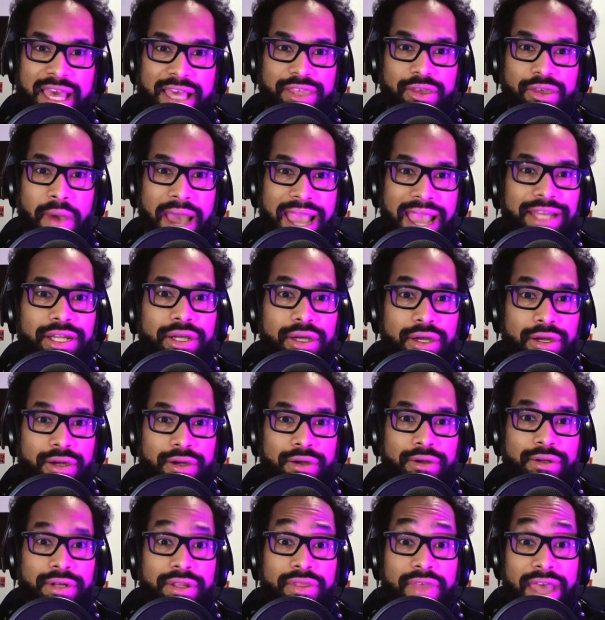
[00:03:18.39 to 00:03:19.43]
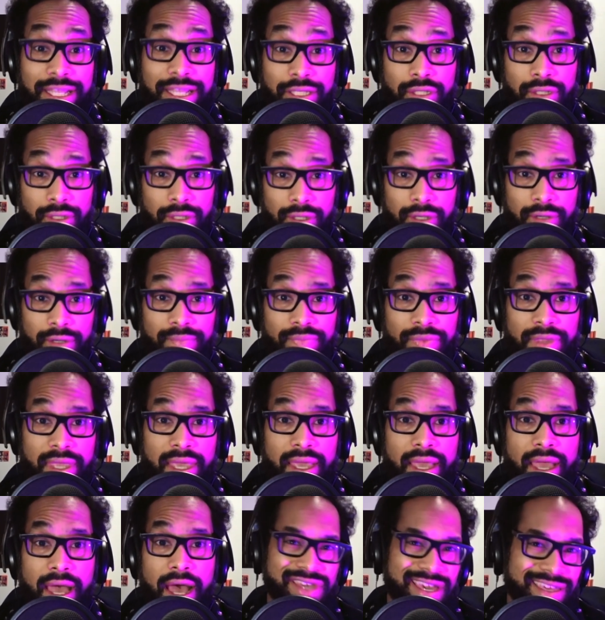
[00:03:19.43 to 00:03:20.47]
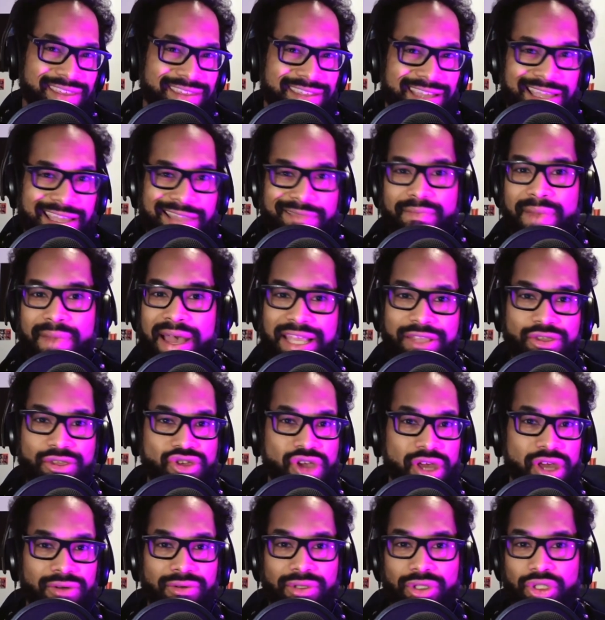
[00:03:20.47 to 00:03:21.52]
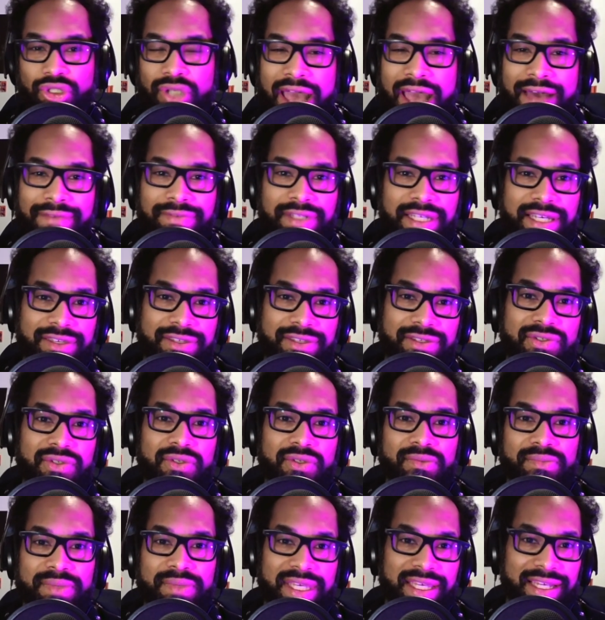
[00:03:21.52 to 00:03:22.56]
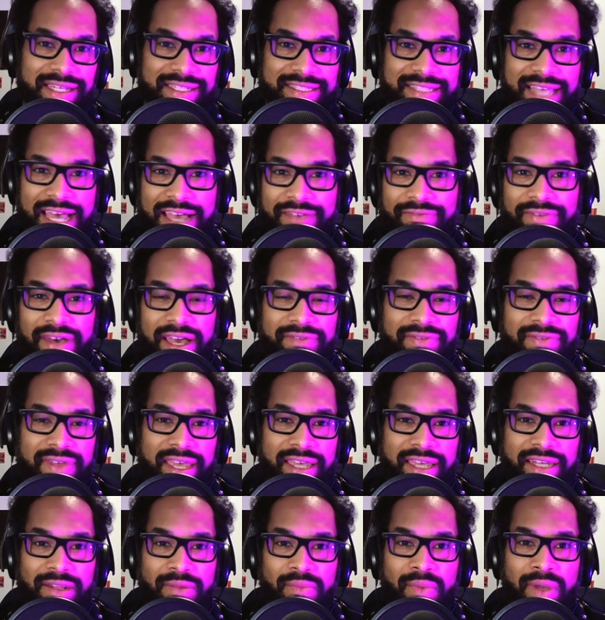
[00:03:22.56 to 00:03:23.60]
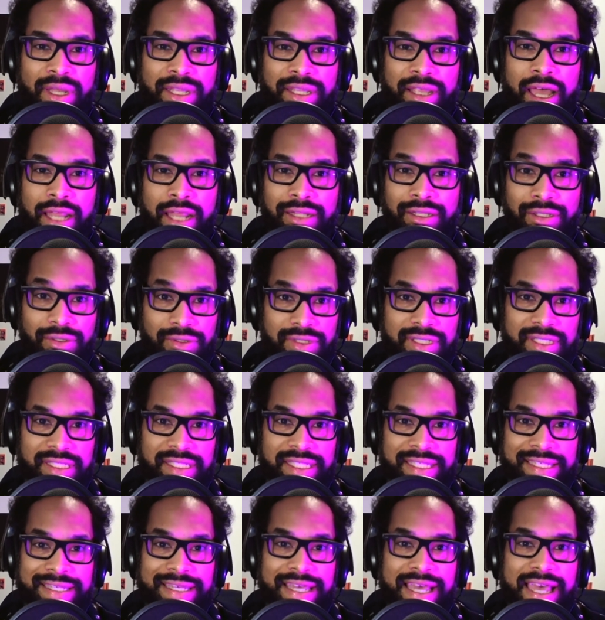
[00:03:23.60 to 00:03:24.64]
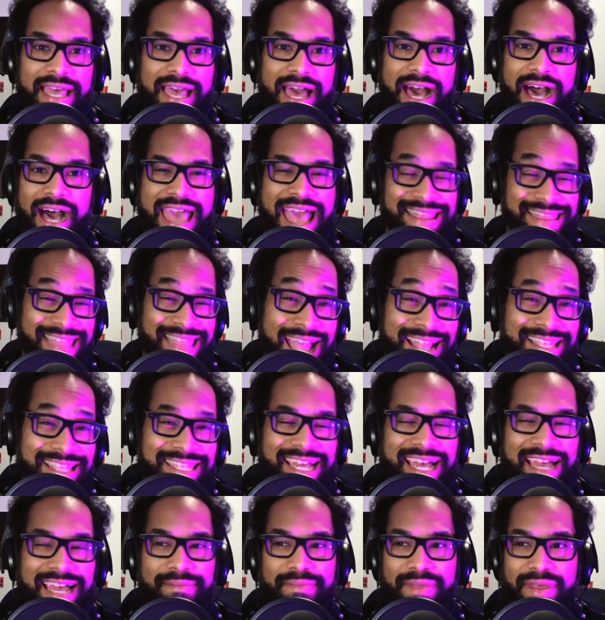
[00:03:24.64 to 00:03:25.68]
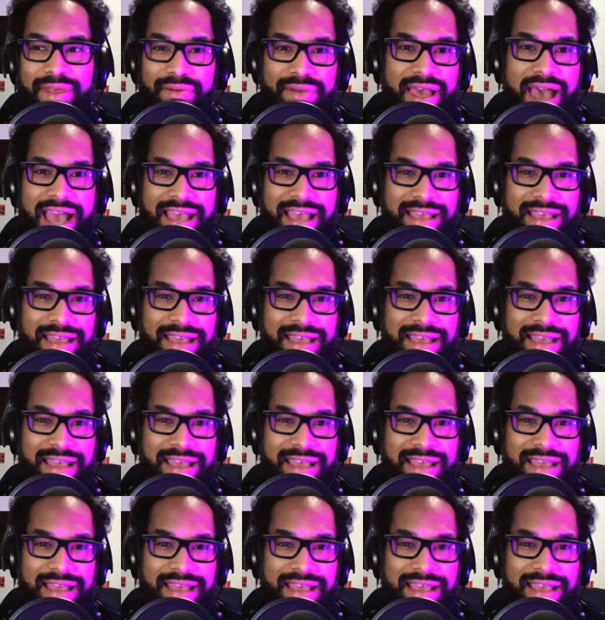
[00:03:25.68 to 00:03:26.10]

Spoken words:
So I'd heard that term just in my general travelings through being a sci-fi fan and whatnot loosely. At that time, in